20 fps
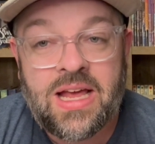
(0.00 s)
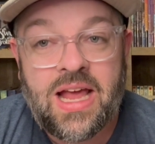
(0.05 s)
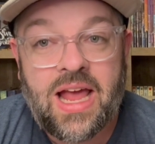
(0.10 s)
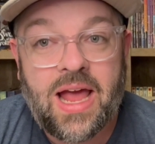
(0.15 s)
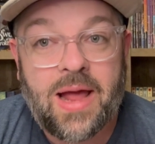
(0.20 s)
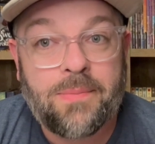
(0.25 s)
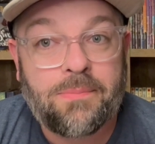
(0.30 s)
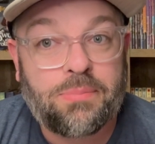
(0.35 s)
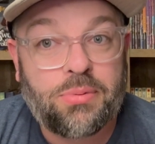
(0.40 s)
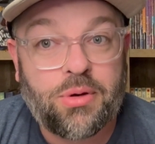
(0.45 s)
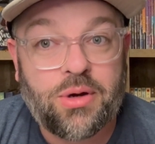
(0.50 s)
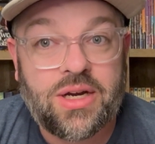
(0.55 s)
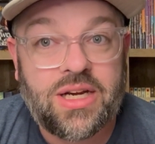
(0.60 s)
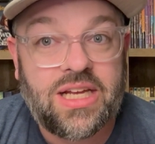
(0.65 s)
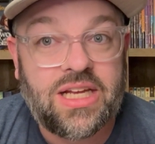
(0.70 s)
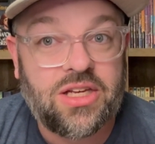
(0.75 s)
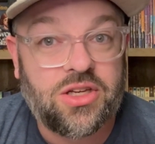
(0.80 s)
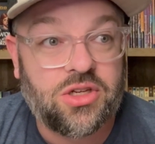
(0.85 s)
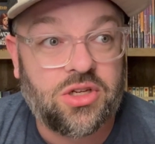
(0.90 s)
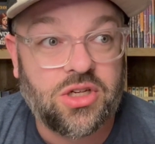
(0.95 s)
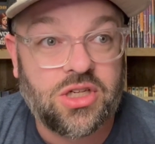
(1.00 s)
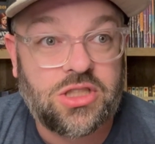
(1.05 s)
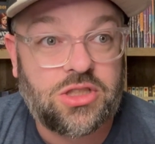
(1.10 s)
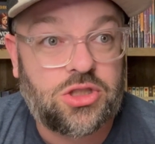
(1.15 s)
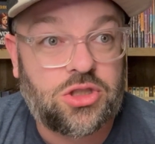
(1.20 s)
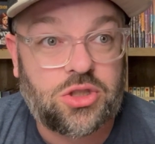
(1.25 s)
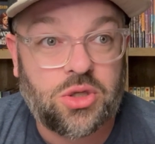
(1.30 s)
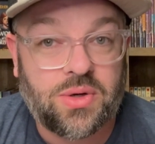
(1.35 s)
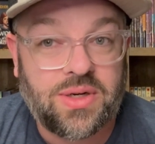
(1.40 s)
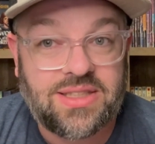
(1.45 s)
and pretty good
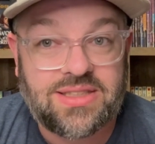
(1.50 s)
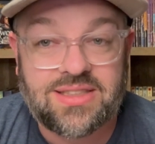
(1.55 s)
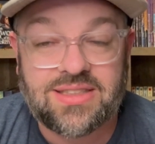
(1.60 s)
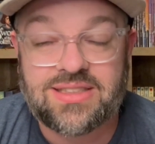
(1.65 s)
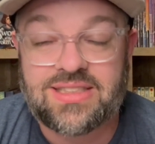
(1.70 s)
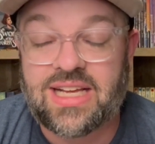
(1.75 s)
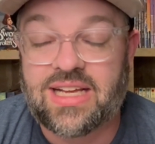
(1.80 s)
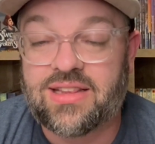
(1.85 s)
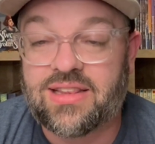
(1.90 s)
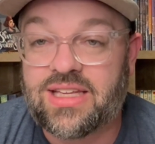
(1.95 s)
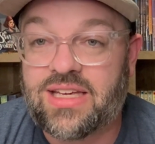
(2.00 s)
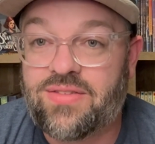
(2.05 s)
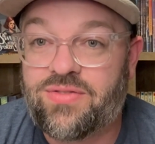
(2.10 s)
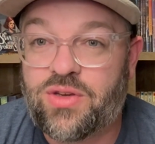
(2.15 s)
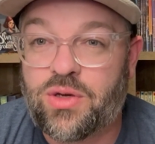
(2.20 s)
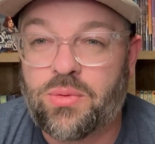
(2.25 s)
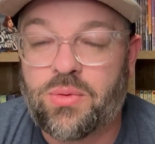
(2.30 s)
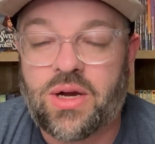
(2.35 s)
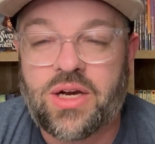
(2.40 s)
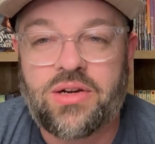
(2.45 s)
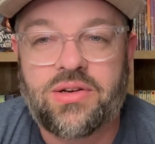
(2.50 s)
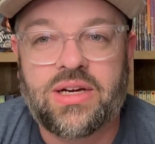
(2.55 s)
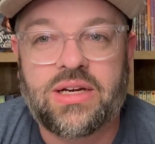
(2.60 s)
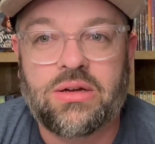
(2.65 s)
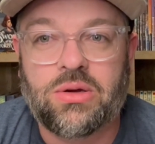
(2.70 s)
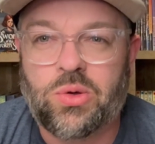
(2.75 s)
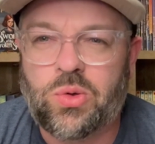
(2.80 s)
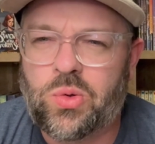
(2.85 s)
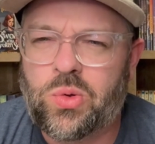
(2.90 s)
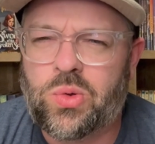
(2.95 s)
choices that leave you
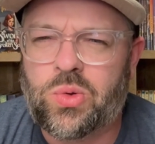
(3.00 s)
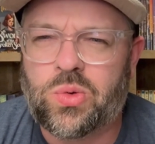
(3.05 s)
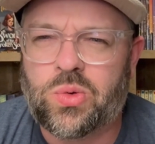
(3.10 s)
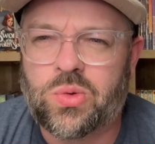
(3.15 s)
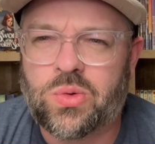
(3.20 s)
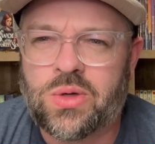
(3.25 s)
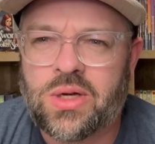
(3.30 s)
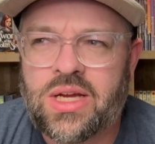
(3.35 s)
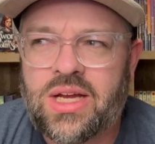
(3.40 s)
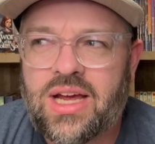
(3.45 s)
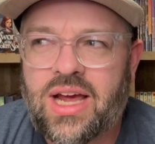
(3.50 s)
wondering, ooh,